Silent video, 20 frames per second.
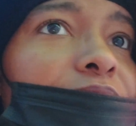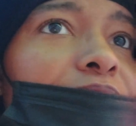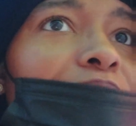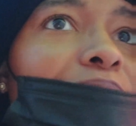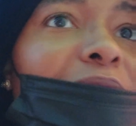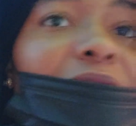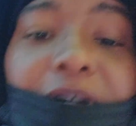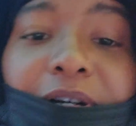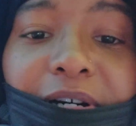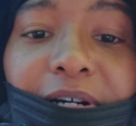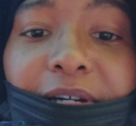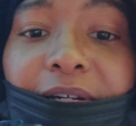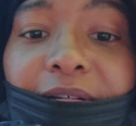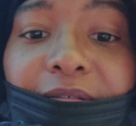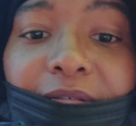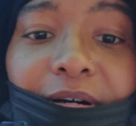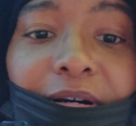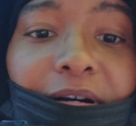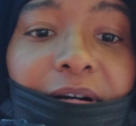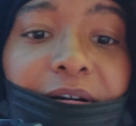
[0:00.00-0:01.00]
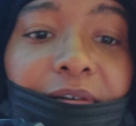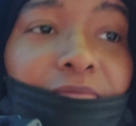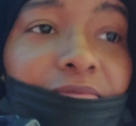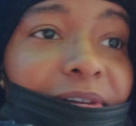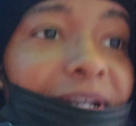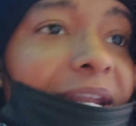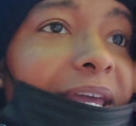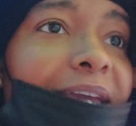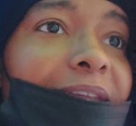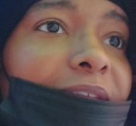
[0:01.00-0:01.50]
blood uh,
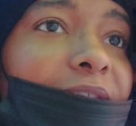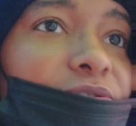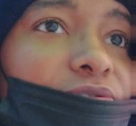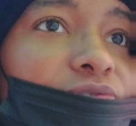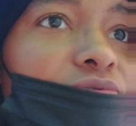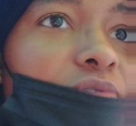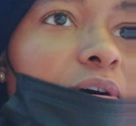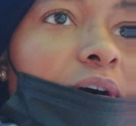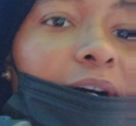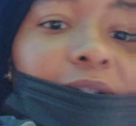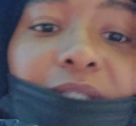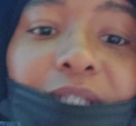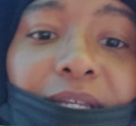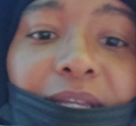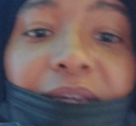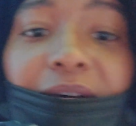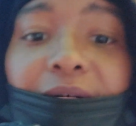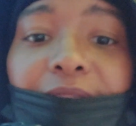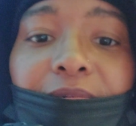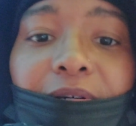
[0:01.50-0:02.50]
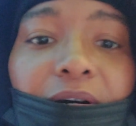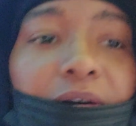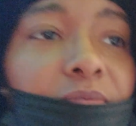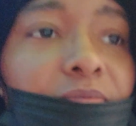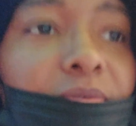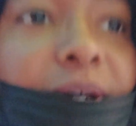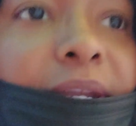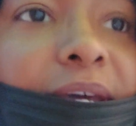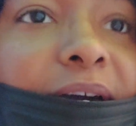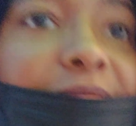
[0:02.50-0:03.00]
related you are to them
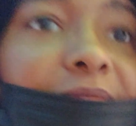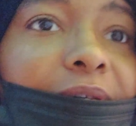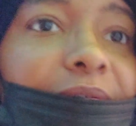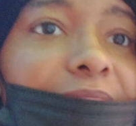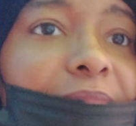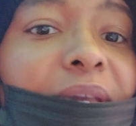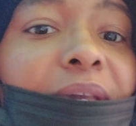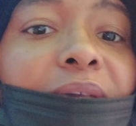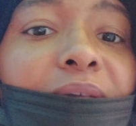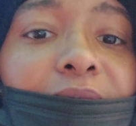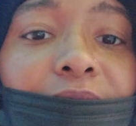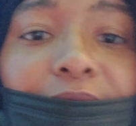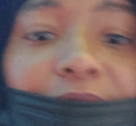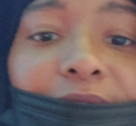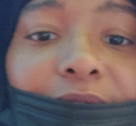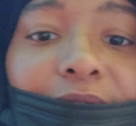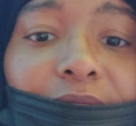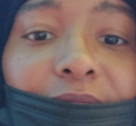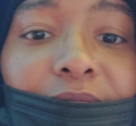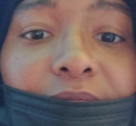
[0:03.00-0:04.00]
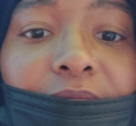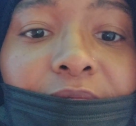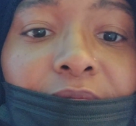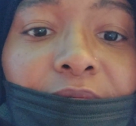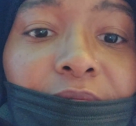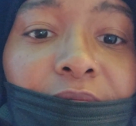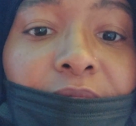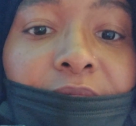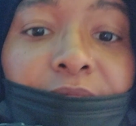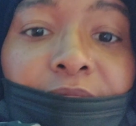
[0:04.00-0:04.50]
or whatever it means.
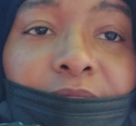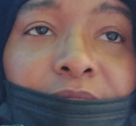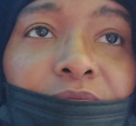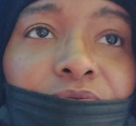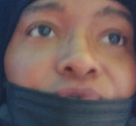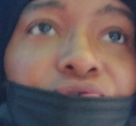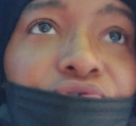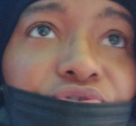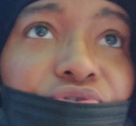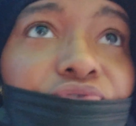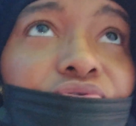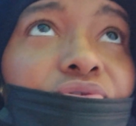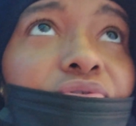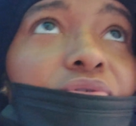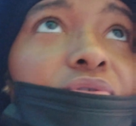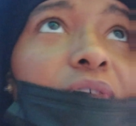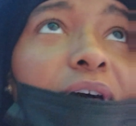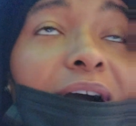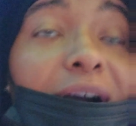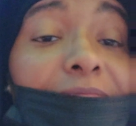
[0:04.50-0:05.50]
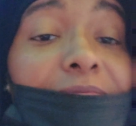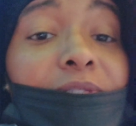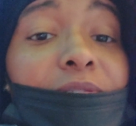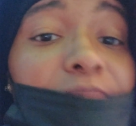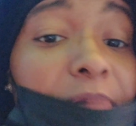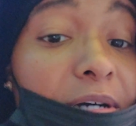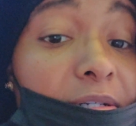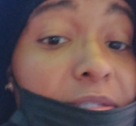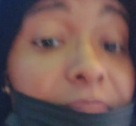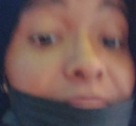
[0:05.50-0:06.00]
You are
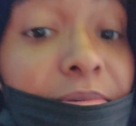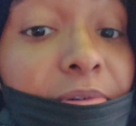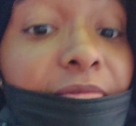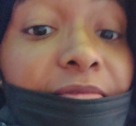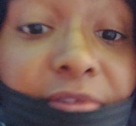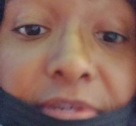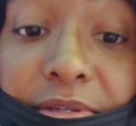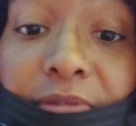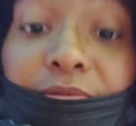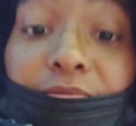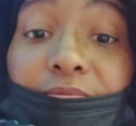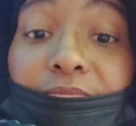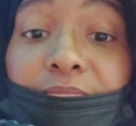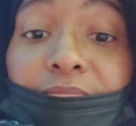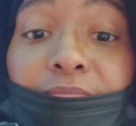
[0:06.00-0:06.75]
responsible for you.